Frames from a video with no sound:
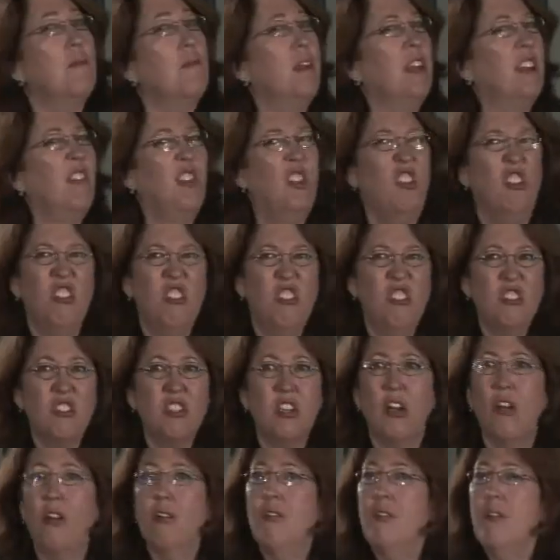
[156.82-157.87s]
But if you do
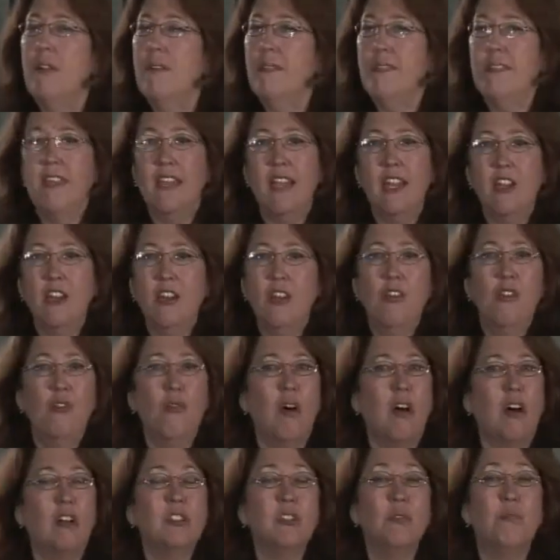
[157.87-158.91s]
so, then you
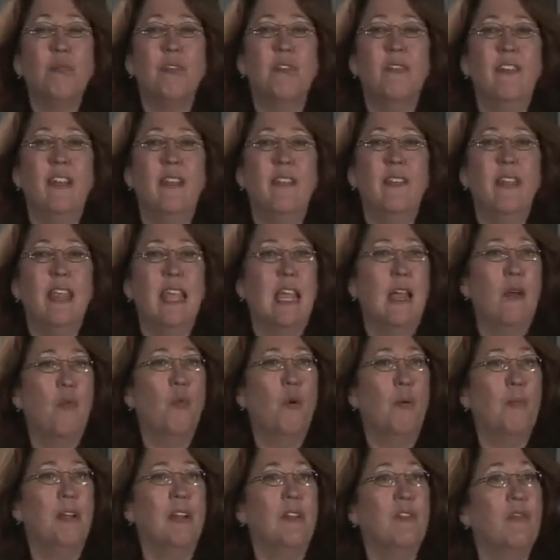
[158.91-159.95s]
also prevent the
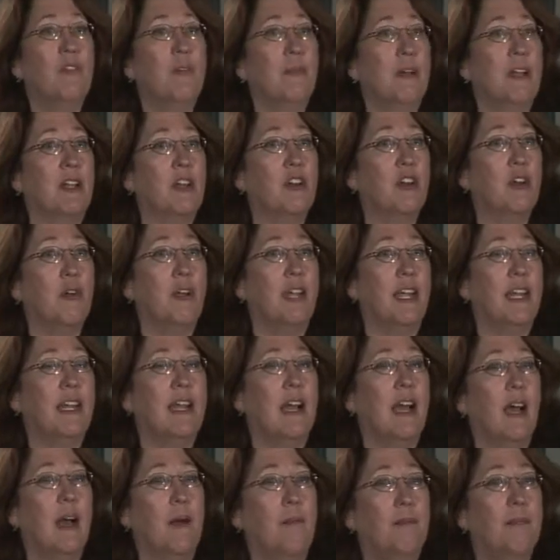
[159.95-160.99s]
woman from undergoing
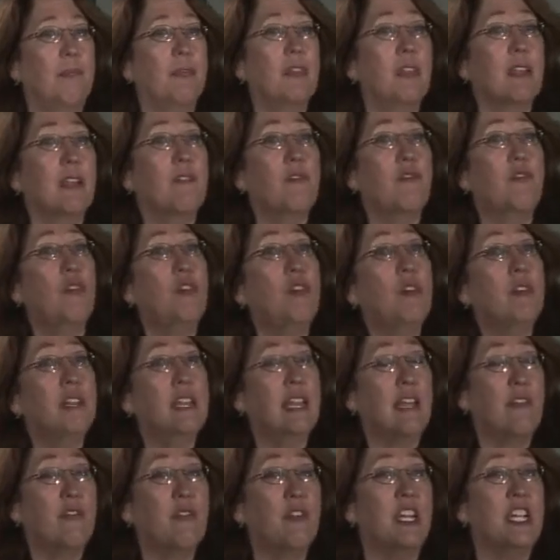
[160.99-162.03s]
full
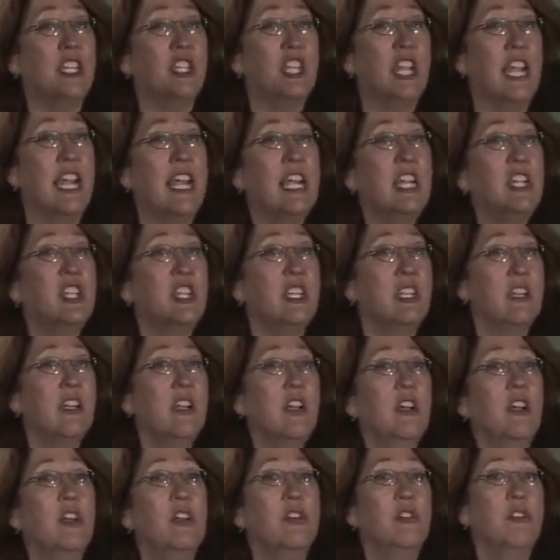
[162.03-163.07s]
differentiation
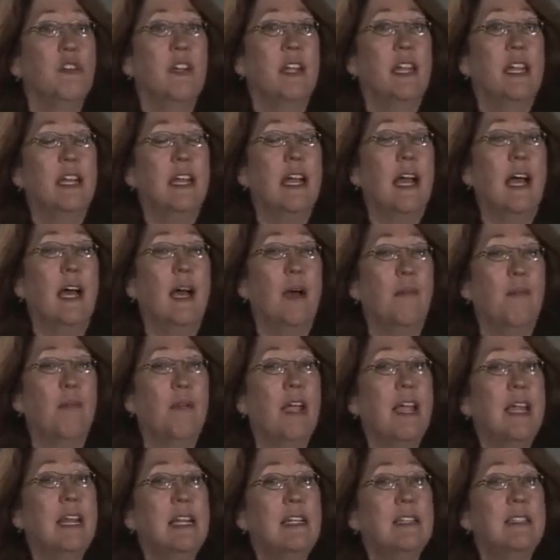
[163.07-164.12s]
during
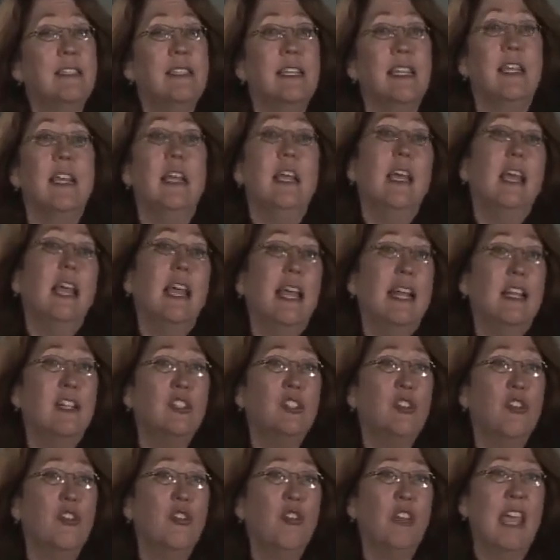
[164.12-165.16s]
pregnancy, and
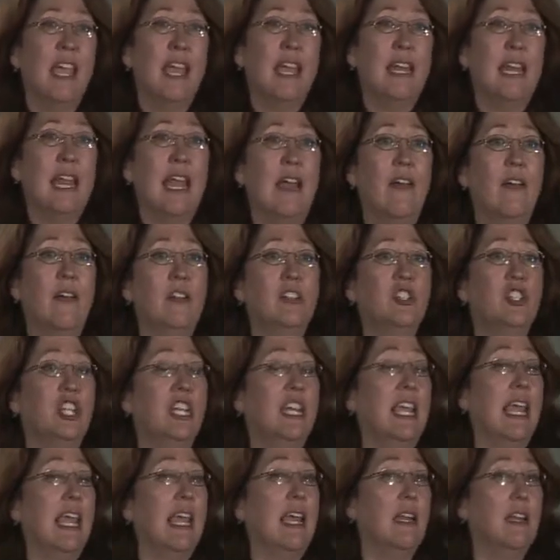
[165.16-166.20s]
so she
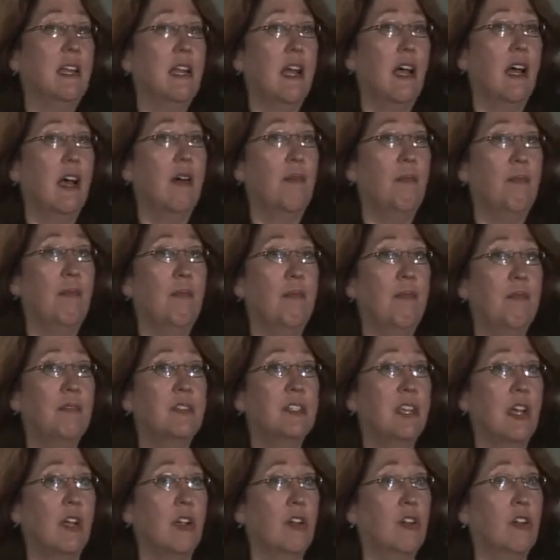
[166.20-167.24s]
can't
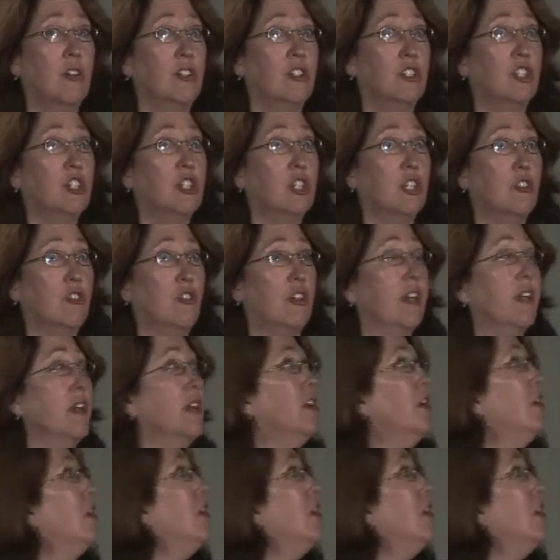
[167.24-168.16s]
suckle her children.